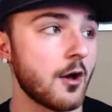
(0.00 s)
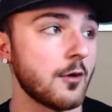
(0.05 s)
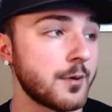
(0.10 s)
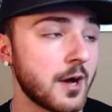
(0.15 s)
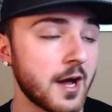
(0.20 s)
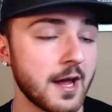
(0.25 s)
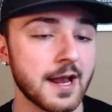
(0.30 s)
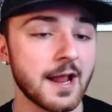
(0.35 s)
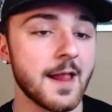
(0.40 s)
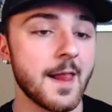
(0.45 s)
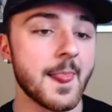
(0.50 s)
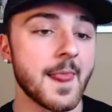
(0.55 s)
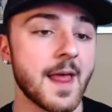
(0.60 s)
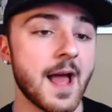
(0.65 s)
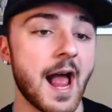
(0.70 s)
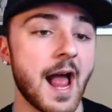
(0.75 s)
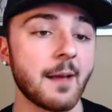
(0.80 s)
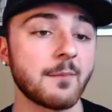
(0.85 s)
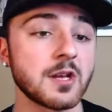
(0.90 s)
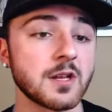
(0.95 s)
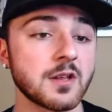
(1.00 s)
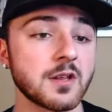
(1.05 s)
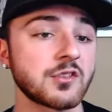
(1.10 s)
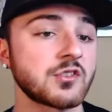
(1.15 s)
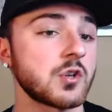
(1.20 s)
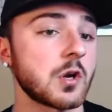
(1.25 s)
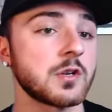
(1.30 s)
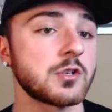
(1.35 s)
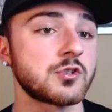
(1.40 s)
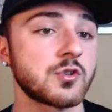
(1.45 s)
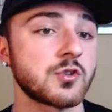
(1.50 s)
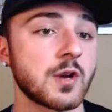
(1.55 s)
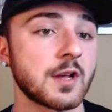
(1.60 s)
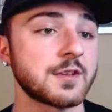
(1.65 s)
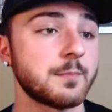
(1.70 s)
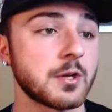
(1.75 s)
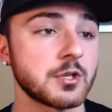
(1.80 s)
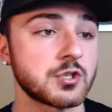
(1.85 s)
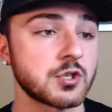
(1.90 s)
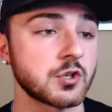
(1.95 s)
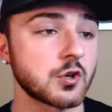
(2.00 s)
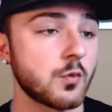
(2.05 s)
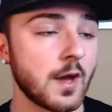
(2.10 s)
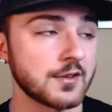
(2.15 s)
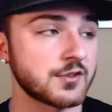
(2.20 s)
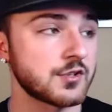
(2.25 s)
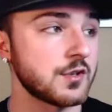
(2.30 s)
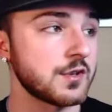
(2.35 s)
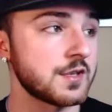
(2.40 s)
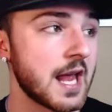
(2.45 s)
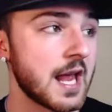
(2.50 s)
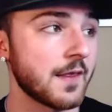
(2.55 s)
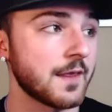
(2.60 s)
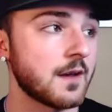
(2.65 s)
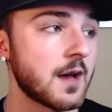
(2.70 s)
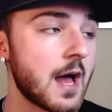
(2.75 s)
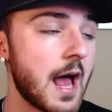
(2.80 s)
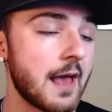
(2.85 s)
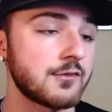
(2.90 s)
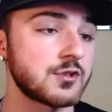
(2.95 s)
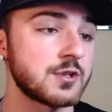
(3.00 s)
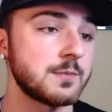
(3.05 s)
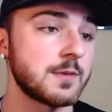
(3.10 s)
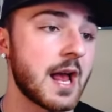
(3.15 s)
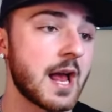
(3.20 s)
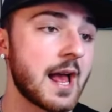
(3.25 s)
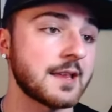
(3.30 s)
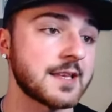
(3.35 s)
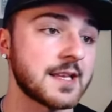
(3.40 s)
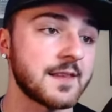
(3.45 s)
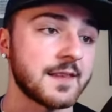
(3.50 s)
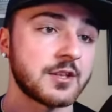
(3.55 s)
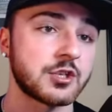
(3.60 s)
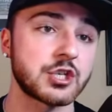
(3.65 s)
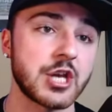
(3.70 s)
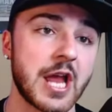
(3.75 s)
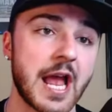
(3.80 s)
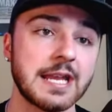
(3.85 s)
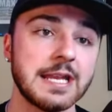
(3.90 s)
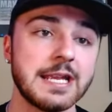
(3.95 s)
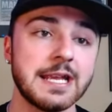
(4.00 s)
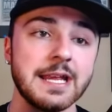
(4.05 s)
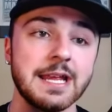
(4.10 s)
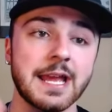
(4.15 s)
But I'm going to start address a bunch of your questions now in the live stream, guys, and in the chat.